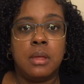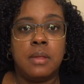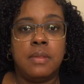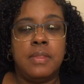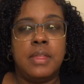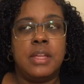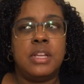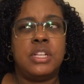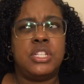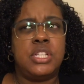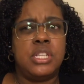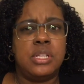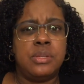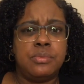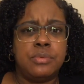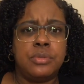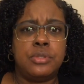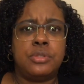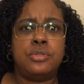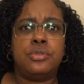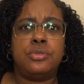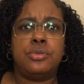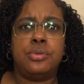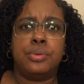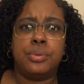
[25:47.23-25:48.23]
that she
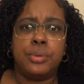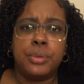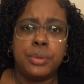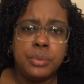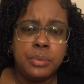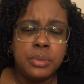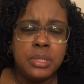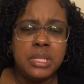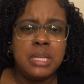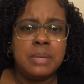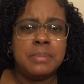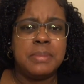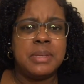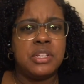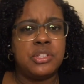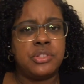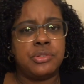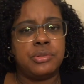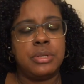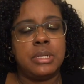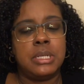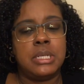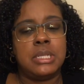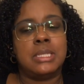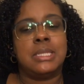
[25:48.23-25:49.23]
was truly
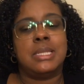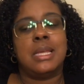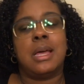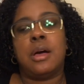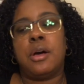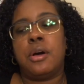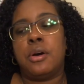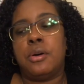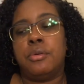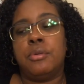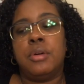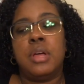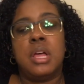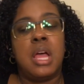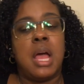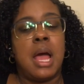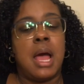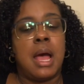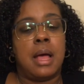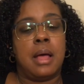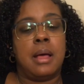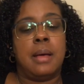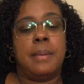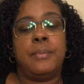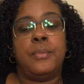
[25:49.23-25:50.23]
mistreated. Said, oh,
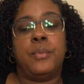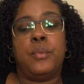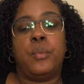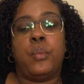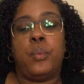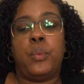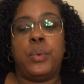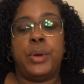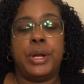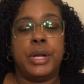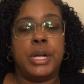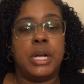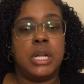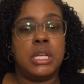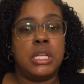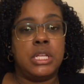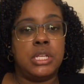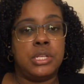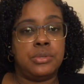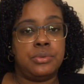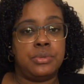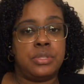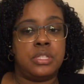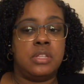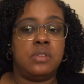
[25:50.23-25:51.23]
we're going to
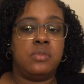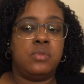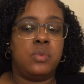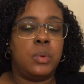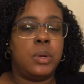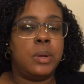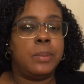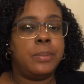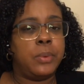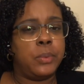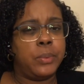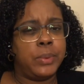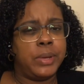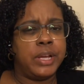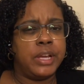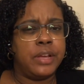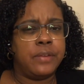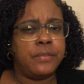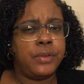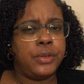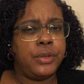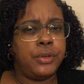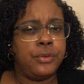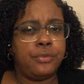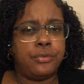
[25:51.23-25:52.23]
use silverware, but we're
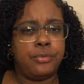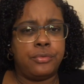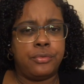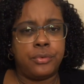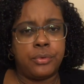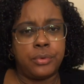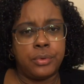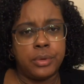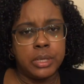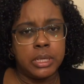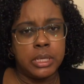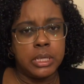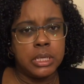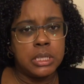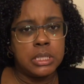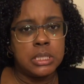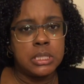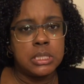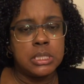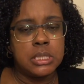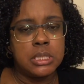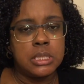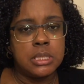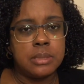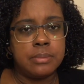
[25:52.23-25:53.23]
giving you
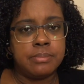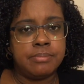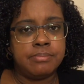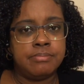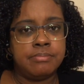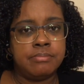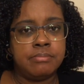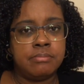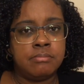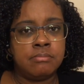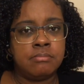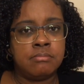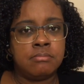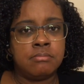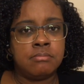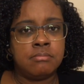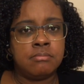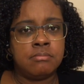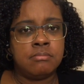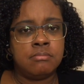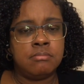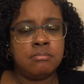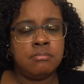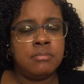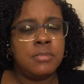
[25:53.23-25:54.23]
forks.
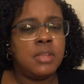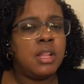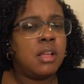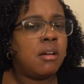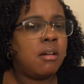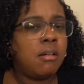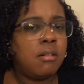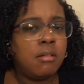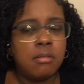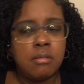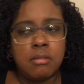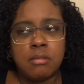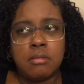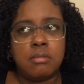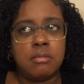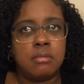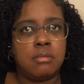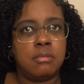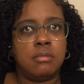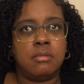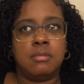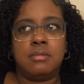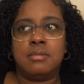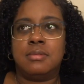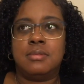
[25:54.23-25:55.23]

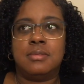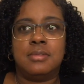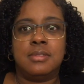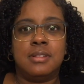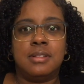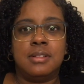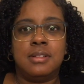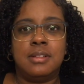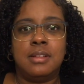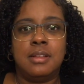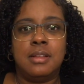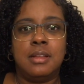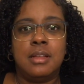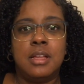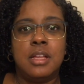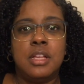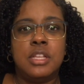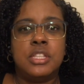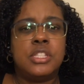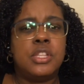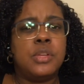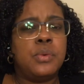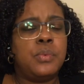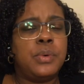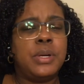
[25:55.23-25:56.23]
No.
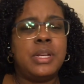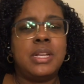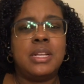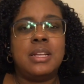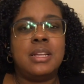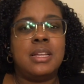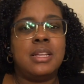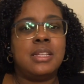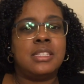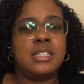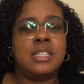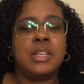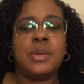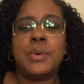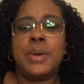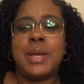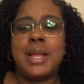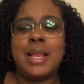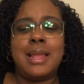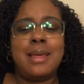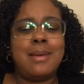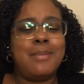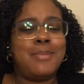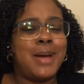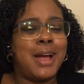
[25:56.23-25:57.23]
So
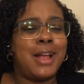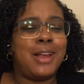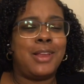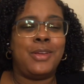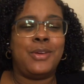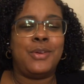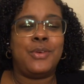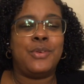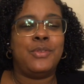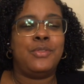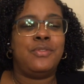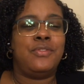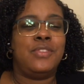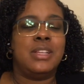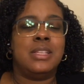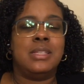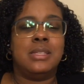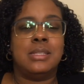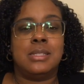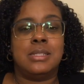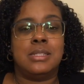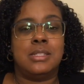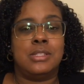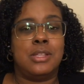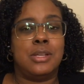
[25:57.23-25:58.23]
anybody who
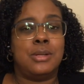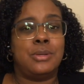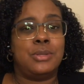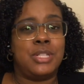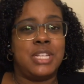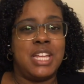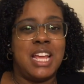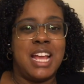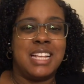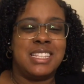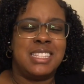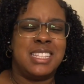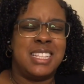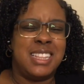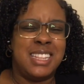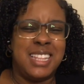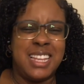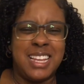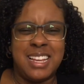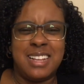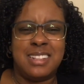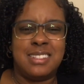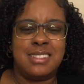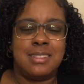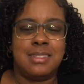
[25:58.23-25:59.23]
feels as though she has a
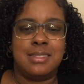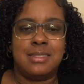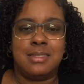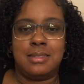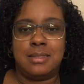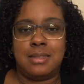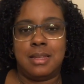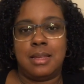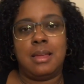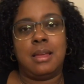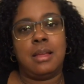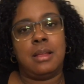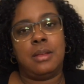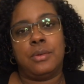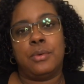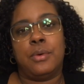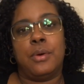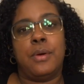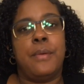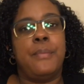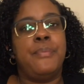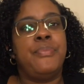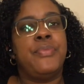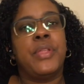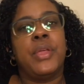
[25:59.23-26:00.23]
leg to stand
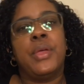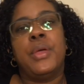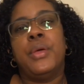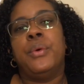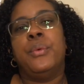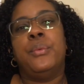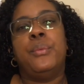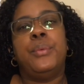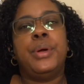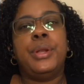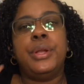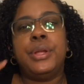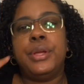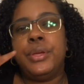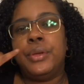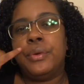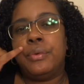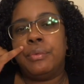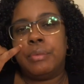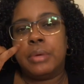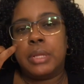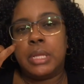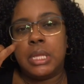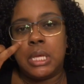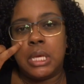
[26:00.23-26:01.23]
on, what are you
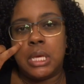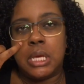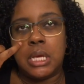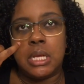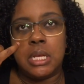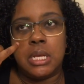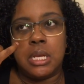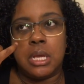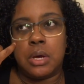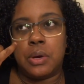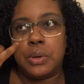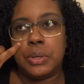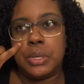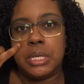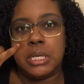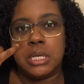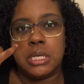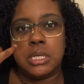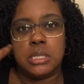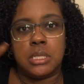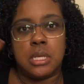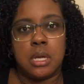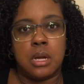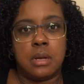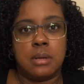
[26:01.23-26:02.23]
really condoning
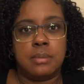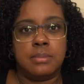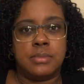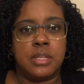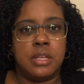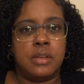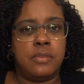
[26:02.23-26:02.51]
in terms